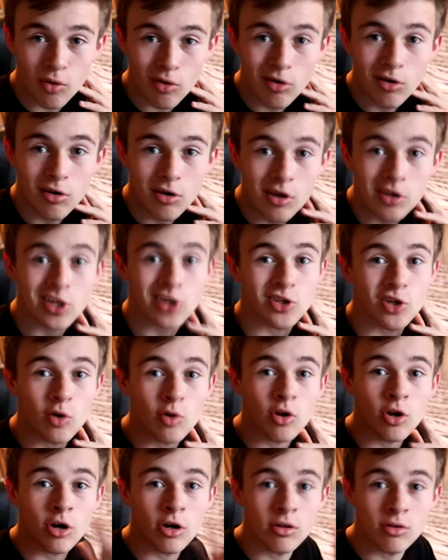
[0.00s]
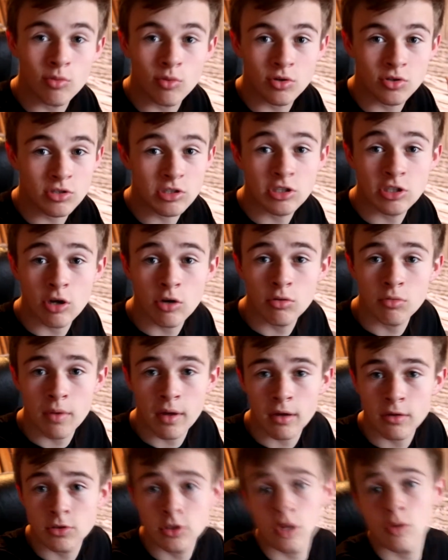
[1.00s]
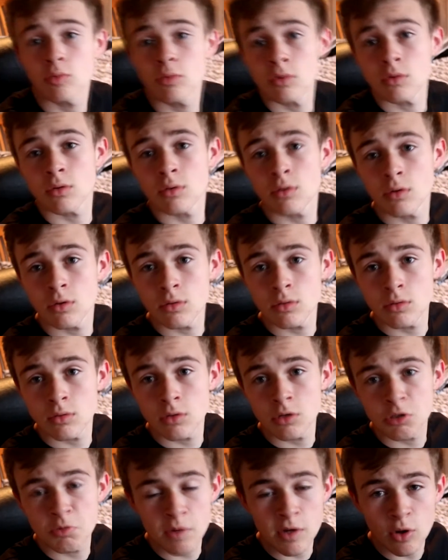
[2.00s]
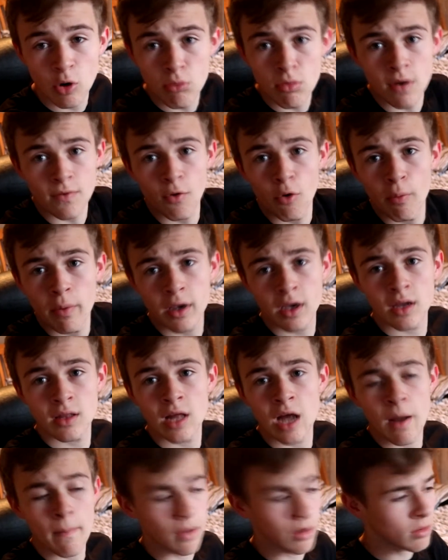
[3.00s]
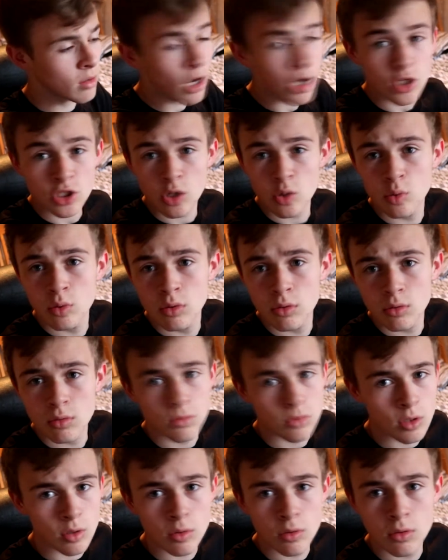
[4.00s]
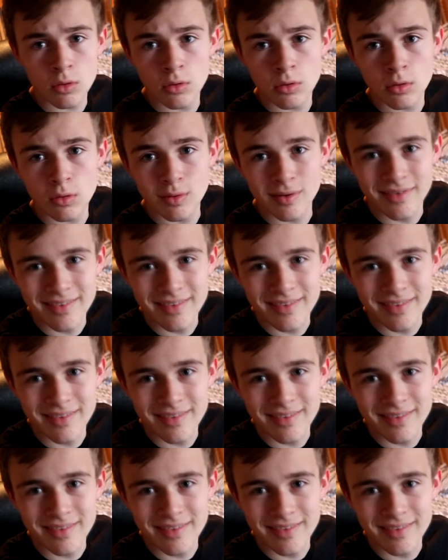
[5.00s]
You know. It's a sound cunt. What's the sound, mate? Sound. It's being homophobic in that, but that's sound. Sound.